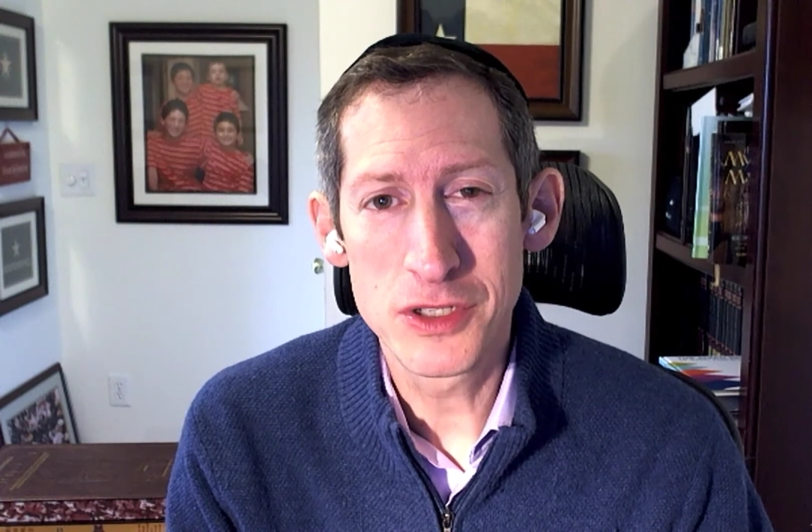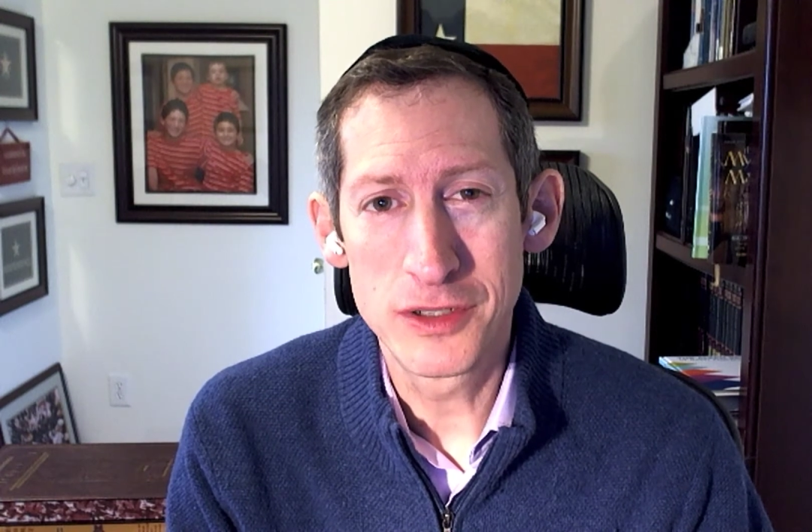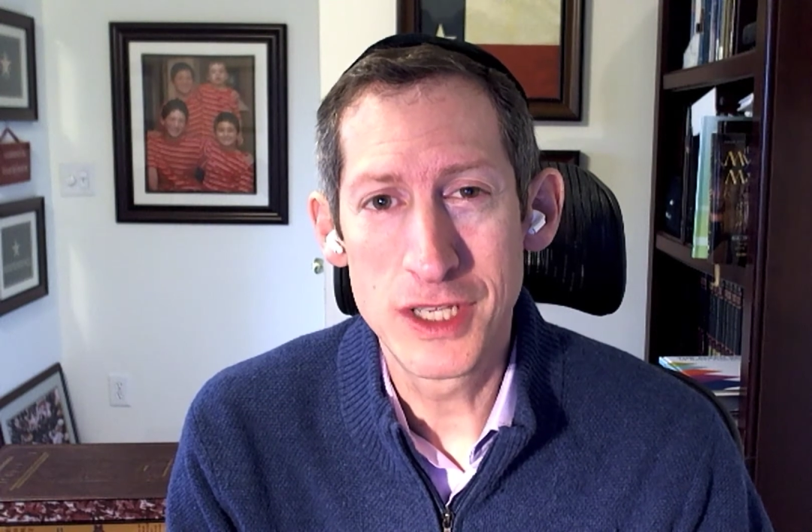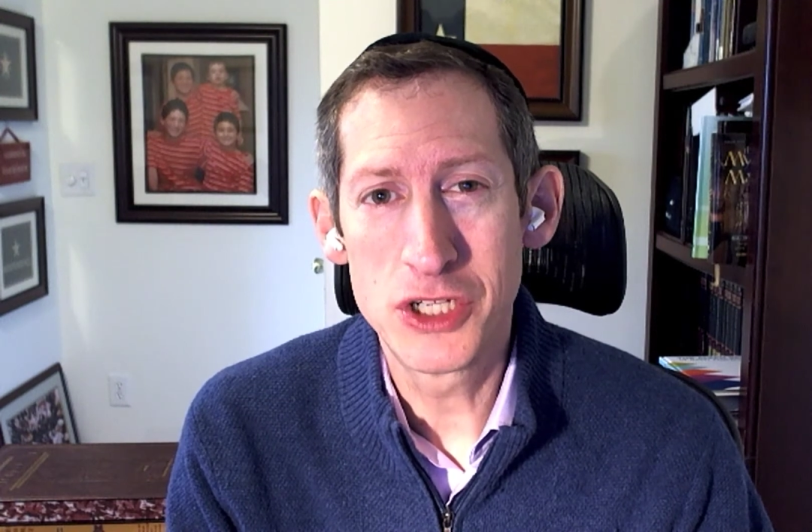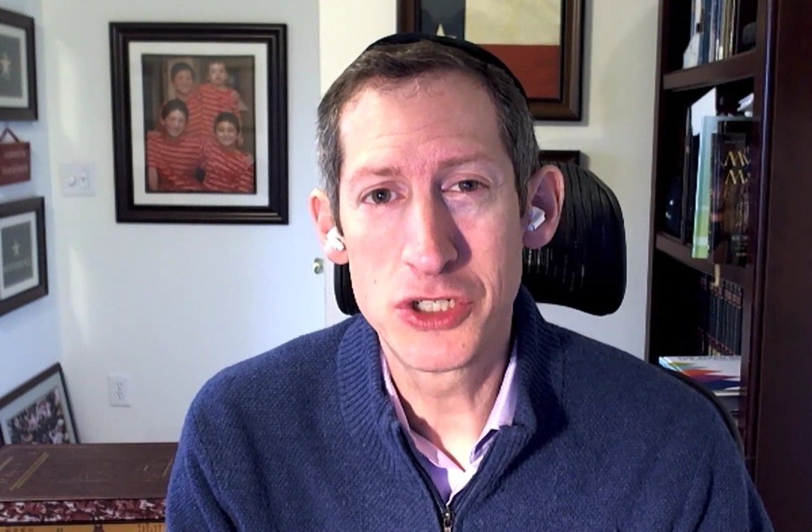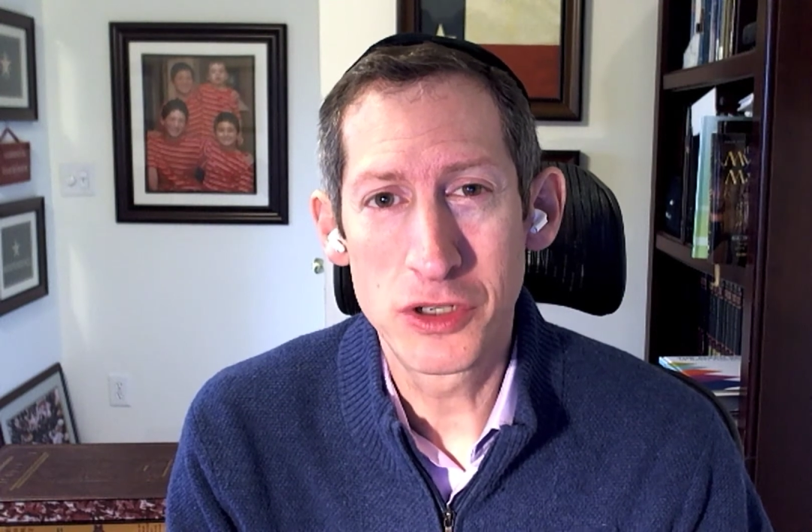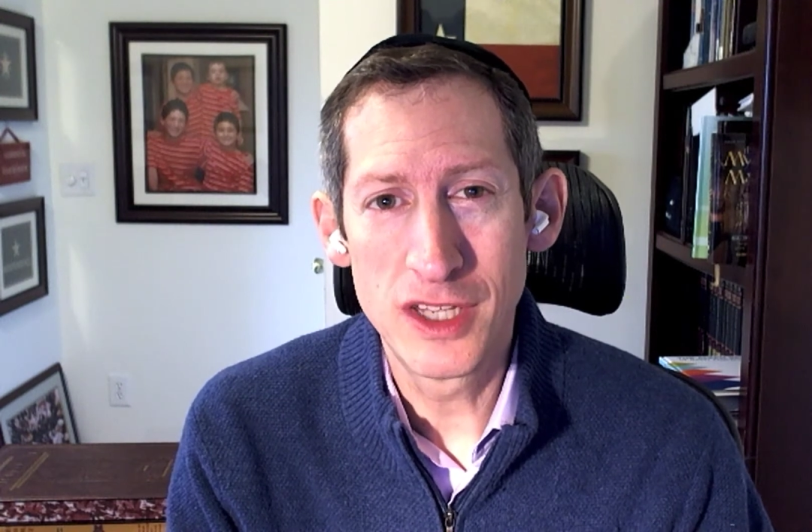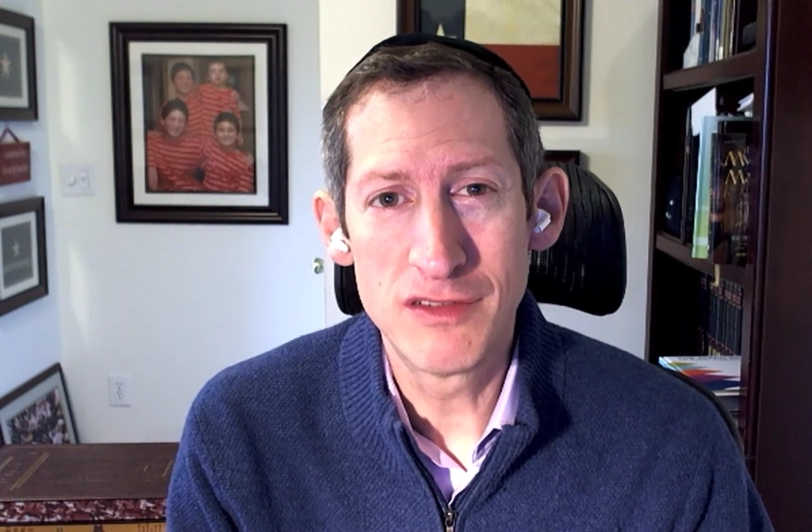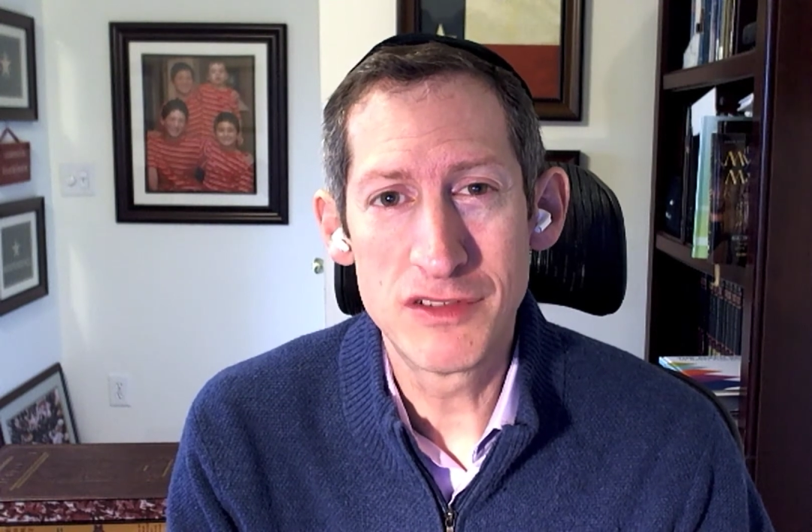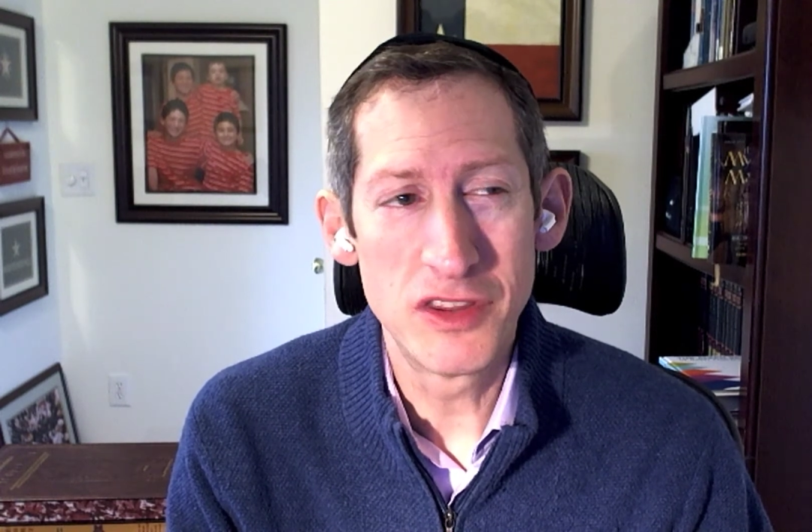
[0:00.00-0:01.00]
our teacher,
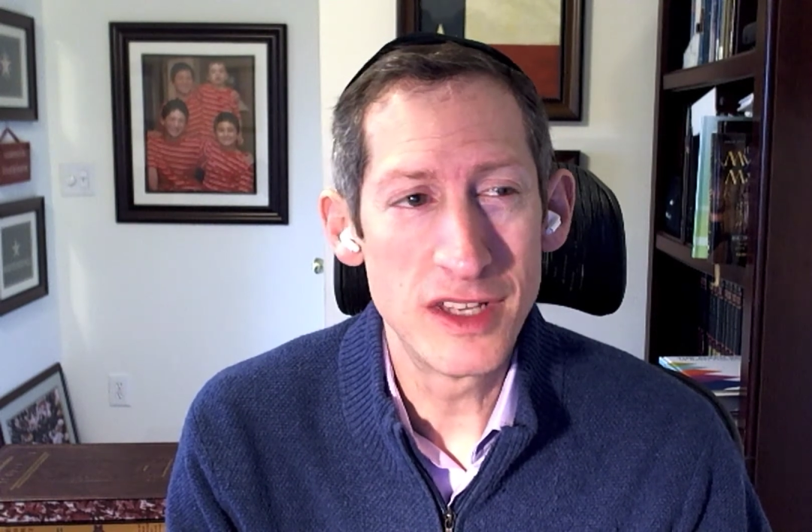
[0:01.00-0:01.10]
gives to the